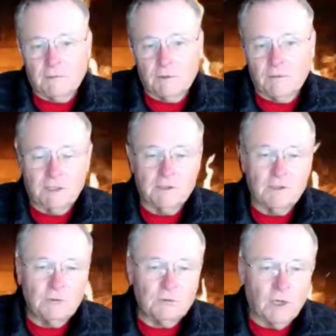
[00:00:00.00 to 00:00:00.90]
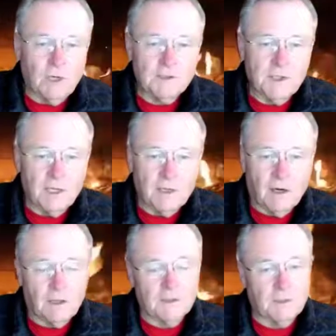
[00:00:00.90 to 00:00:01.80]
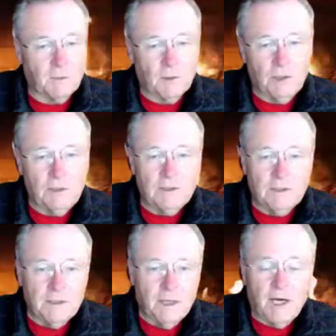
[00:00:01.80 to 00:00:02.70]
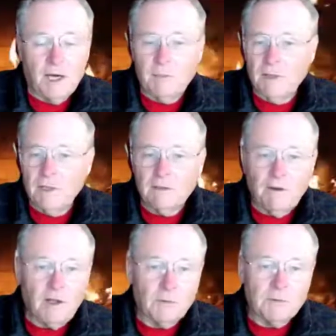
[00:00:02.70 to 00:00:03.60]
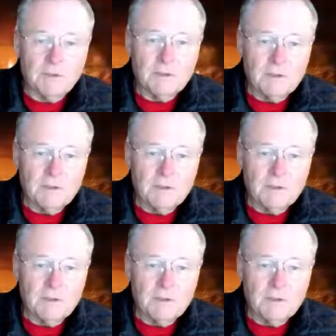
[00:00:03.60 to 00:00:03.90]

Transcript: You've got two drugs that are similar being developed.